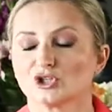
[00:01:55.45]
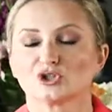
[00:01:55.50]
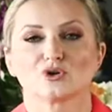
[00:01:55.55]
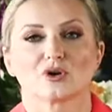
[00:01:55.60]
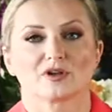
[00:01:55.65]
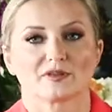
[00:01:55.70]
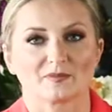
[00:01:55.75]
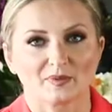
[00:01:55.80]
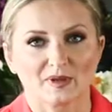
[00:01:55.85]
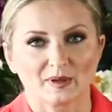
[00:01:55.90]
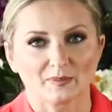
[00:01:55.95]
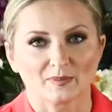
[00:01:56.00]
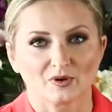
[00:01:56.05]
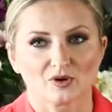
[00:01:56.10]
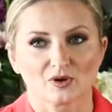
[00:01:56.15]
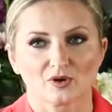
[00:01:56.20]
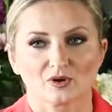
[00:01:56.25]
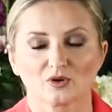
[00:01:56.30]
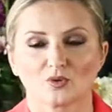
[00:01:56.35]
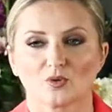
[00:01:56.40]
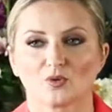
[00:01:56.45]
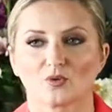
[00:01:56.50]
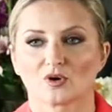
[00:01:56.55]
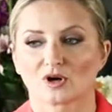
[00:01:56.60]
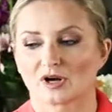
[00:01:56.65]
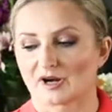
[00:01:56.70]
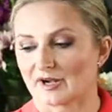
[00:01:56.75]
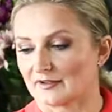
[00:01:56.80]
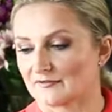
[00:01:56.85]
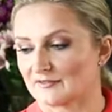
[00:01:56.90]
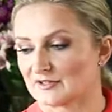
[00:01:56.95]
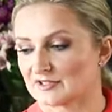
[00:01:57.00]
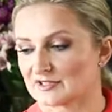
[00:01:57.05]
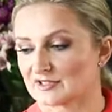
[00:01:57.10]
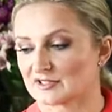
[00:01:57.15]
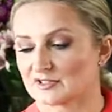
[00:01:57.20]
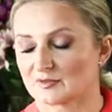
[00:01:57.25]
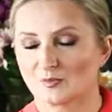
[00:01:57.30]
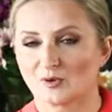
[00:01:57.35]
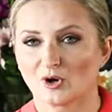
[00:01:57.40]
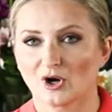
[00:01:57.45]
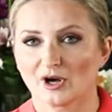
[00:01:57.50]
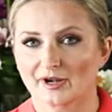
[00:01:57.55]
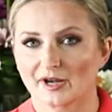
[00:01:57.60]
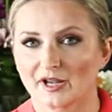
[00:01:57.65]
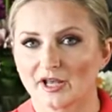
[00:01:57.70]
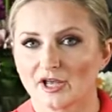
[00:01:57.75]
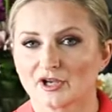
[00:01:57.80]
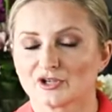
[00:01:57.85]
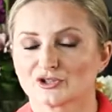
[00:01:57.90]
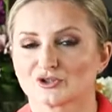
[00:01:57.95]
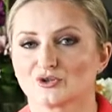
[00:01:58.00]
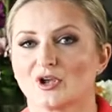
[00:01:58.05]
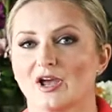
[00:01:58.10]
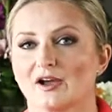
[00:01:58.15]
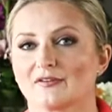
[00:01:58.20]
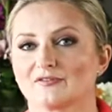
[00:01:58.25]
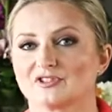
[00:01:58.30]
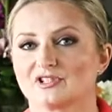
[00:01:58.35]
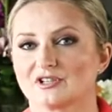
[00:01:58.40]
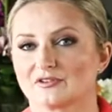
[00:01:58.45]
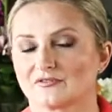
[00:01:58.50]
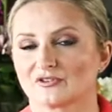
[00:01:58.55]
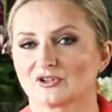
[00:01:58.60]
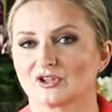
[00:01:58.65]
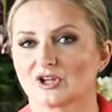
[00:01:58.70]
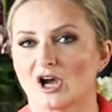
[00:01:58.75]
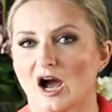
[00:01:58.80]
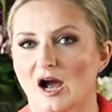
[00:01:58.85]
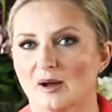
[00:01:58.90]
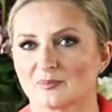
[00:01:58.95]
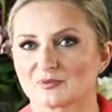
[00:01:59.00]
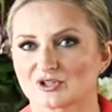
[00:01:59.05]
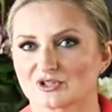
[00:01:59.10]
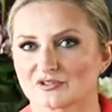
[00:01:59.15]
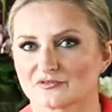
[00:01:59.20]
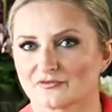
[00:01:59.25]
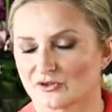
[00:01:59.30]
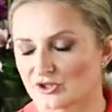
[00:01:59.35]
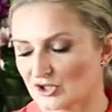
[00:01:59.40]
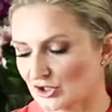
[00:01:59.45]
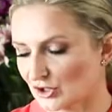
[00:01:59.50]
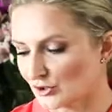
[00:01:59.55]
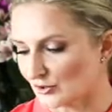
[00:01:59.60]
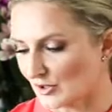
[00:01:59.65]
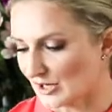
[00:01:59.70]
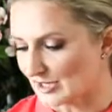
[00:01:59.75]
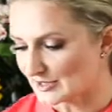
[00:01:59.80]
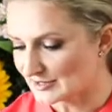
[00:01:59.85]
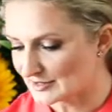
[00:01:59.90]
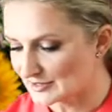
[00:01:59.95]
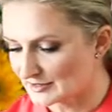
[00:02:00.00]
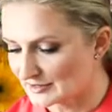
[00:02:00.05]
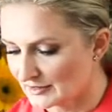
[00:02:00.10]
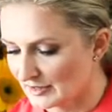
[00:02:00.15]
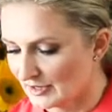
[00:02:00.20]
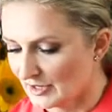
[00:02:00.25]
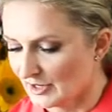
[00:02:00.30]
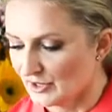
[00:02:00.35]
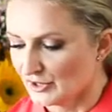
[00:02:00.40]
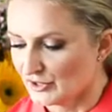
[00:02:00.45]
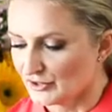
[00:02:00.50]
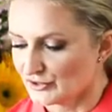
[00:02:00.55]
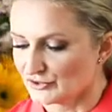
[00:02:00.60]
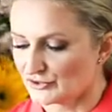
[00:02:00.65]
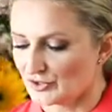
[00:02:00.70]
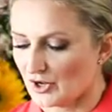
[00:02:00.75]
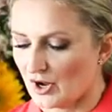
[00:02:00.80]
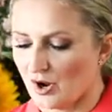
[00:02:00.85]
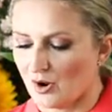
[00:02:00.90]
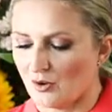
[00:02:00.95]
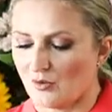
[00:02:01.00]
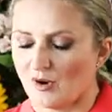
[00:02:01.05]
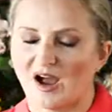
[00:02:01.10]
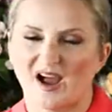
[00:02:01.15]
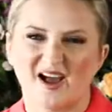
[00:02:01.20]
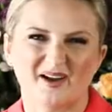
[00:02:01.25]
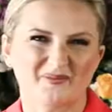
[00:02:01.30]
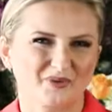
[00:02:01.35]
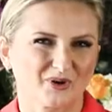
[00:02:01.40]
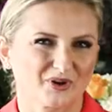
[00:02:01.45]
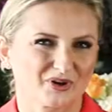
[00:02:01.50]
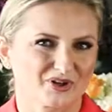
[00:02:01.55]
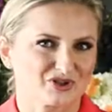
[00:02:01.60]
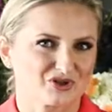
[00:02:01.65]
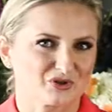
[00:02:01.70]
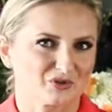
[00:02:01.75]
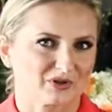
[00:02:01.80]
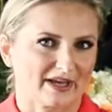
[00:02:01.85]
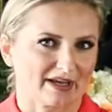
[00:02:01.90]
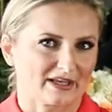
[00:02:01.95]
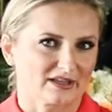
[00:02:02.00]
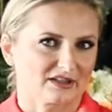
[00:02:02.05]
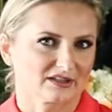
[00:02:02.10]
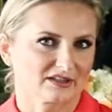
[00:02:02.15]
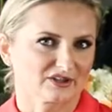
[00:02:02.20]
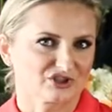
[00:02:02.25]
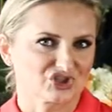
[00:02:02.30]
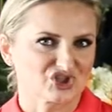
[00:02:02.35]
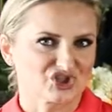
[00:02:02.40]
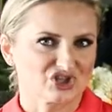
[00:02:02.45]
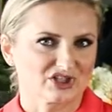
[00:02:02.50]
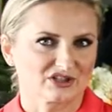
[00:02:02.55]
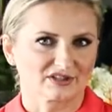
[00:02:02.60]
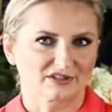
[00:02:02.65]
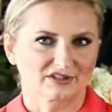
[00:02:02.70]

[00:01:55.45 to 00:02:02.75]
to other people, or if this is a party. So you have different options for the crust. So I'm gonna do like a little cheat,